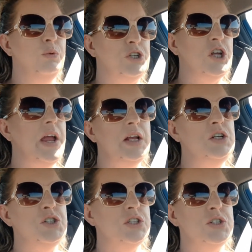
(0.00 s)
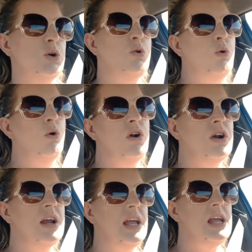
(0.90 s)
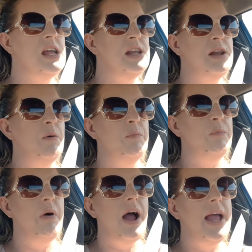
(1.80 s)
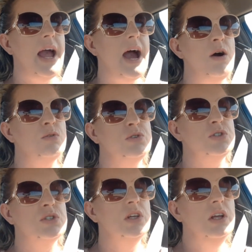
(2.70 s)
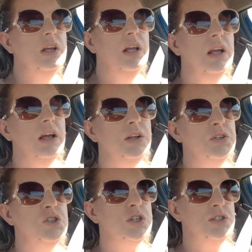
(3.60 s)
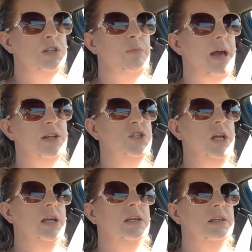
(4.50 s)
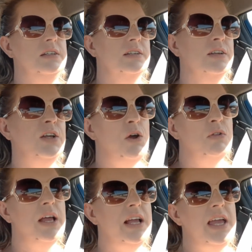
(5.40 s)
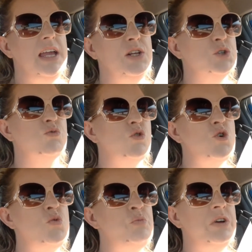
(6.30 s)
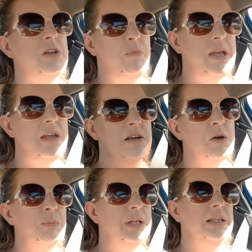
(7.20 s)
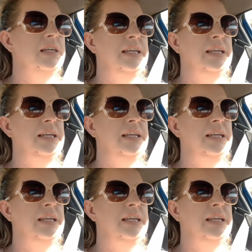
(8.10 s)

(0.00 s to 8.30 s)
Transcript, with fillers: change the decor in my house just to match it. You know, like each room could be a completely